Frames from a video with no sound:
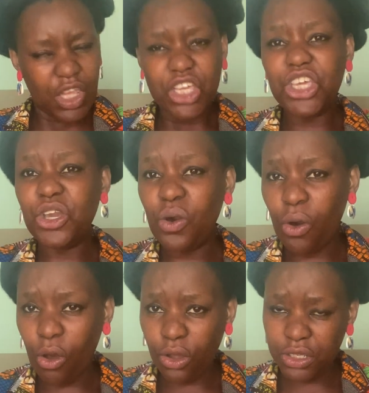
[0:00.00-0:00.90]

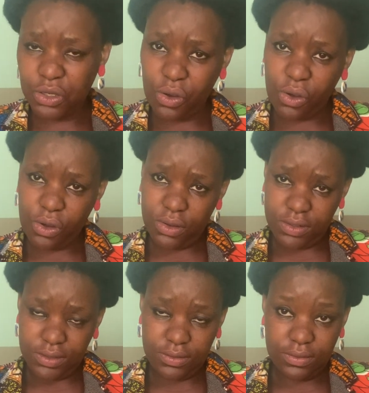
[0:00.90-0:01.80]
"Your corn?"
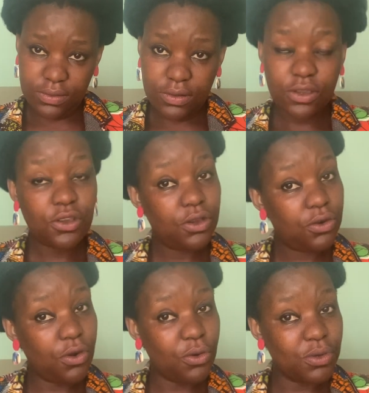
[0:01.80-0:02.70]

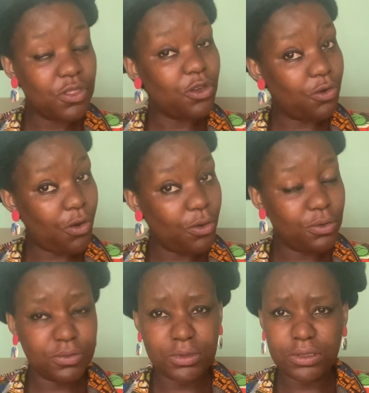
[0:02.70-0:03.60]
crowed the crow.
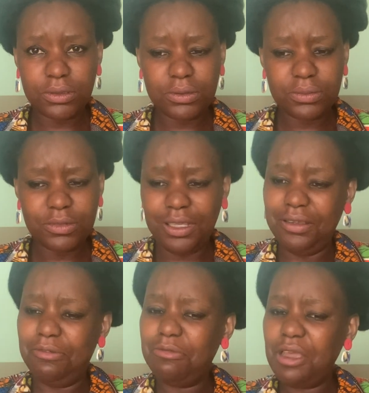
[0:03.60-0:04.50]

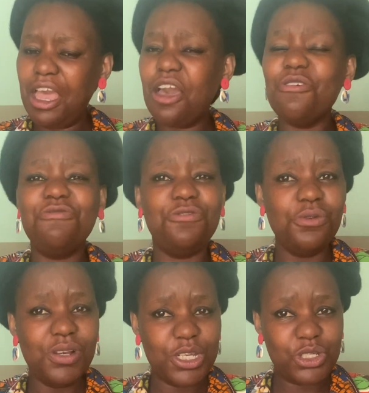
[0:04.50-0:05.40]
"How
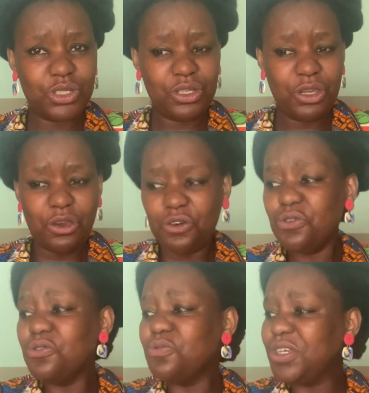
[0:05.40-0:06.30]
foolish!
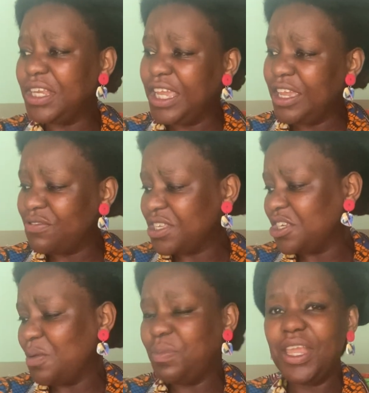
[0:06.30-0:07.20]
Who would leave such
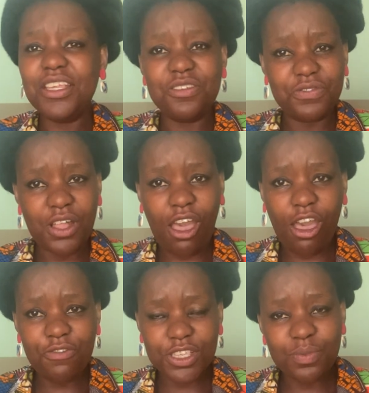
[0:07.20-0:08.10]
a plentiful
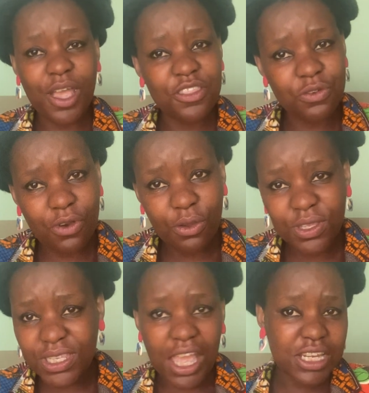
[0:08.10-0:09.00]
harvest by the
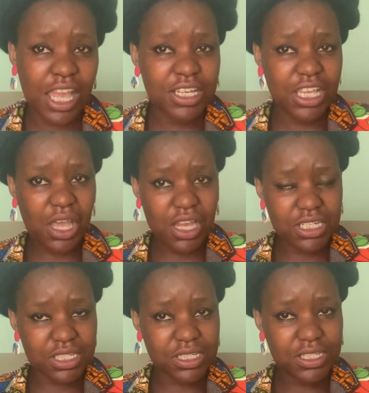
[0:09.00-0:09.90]
roadside
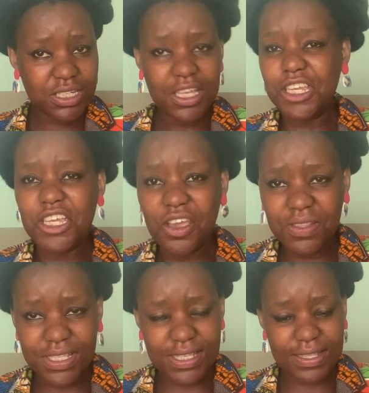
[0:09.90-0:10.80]
unguarded?
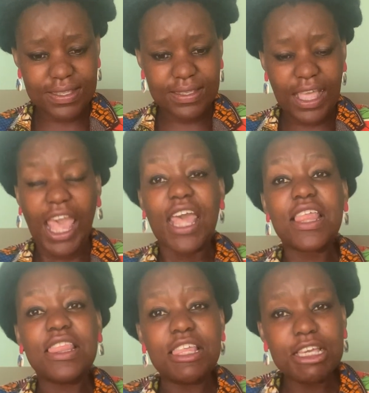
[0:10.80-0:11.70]
Nonsense!
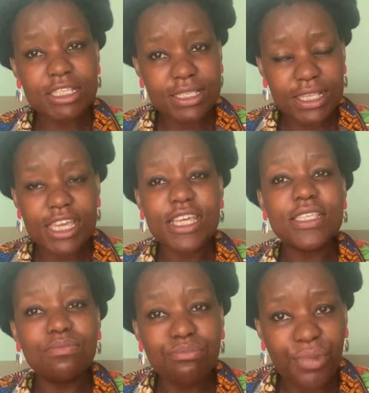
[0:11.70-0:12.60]
This is
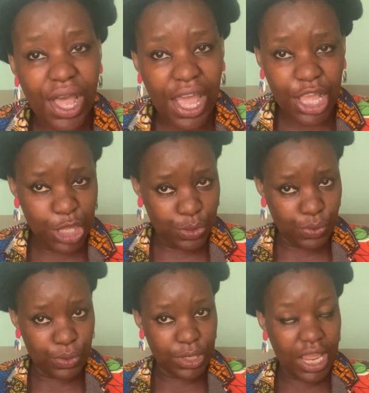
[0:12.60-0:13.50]
my
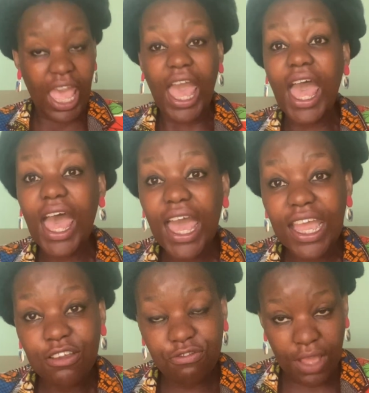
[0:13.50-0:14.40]
corn. I
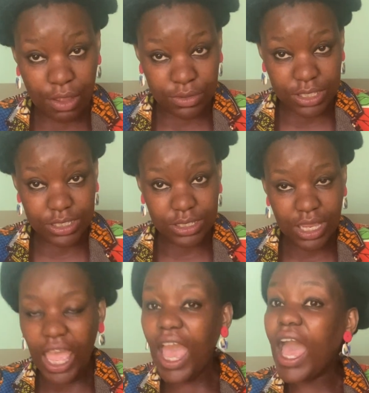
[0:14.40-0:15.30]
found it.
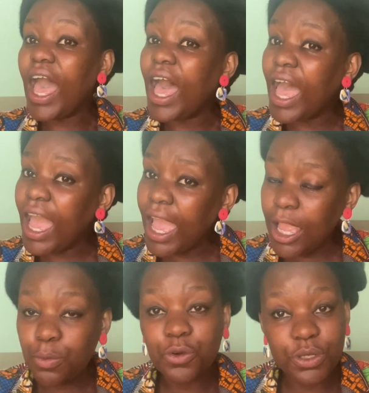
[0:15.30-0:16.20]

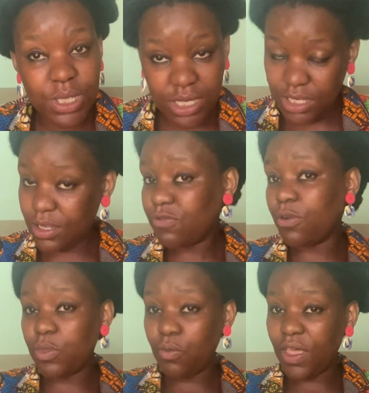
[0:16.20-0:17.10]
I protected it
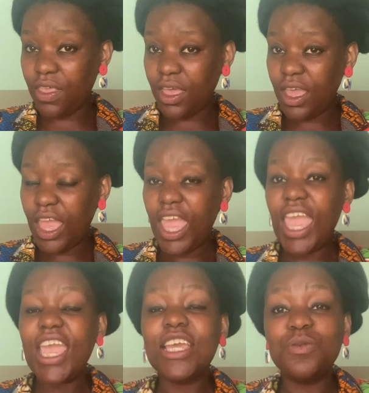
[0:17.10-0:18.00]
from the weather.
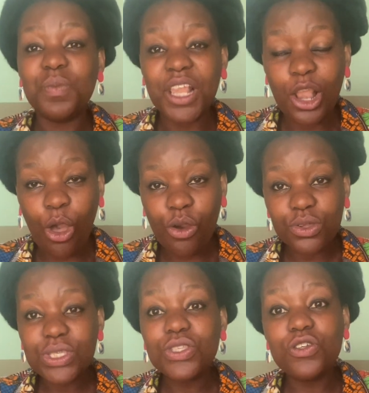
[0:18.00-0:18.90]
It
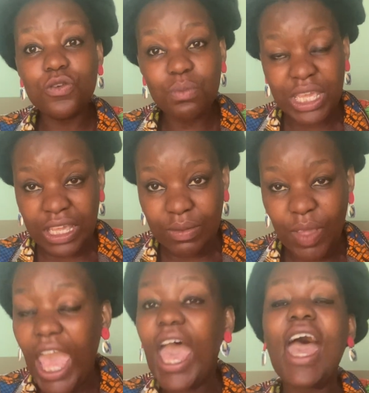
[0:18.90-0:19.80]
belongs to me."
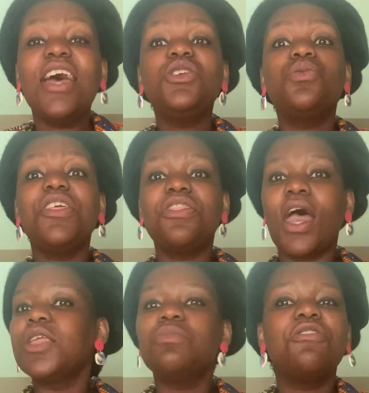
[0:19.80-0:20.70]
And with
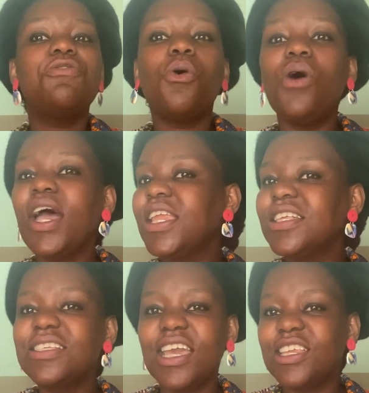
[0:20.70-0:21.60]
that, before
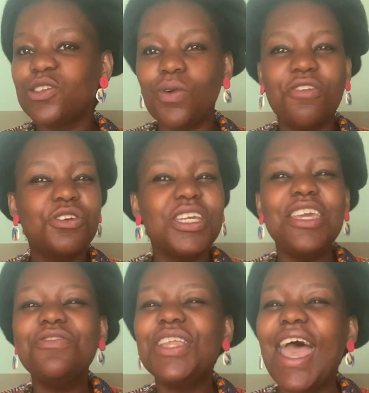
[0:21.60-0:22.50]
Anansi and his wife could
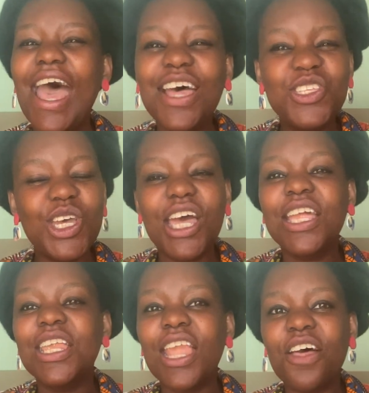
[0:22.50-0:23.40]
even utter
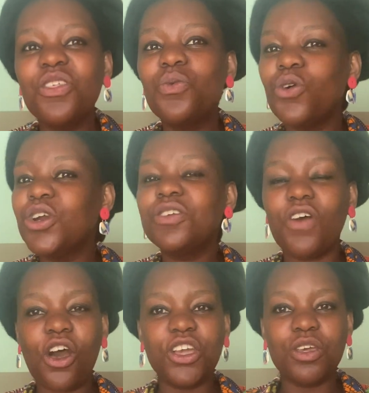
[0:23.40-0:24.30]
another word of
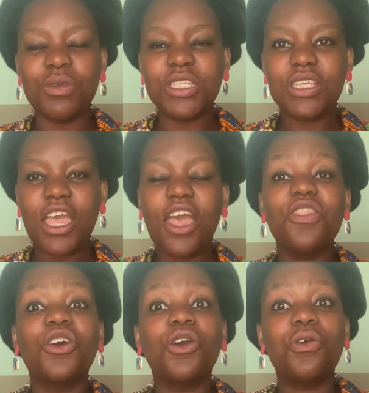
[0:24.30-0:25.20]
argument,
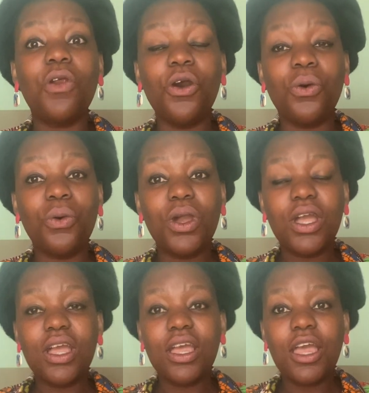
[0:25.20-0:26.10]
the crow
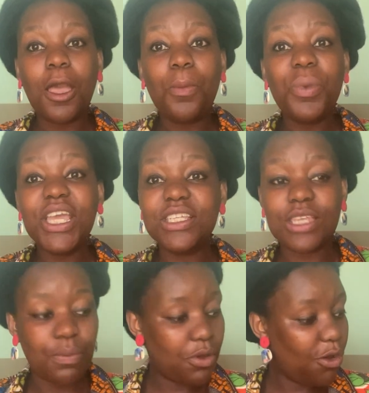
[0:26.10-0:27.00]
picked
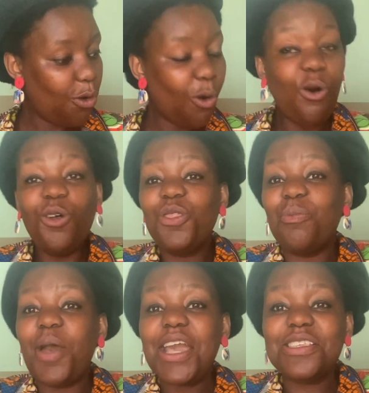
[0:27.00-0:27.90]
up all the
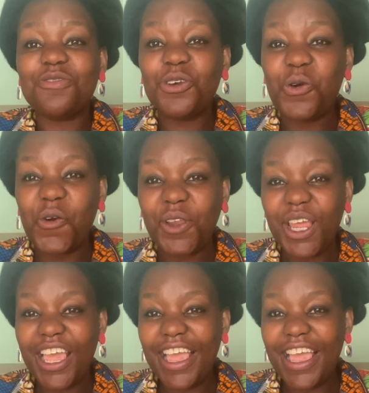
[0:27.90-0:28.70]
bags of corn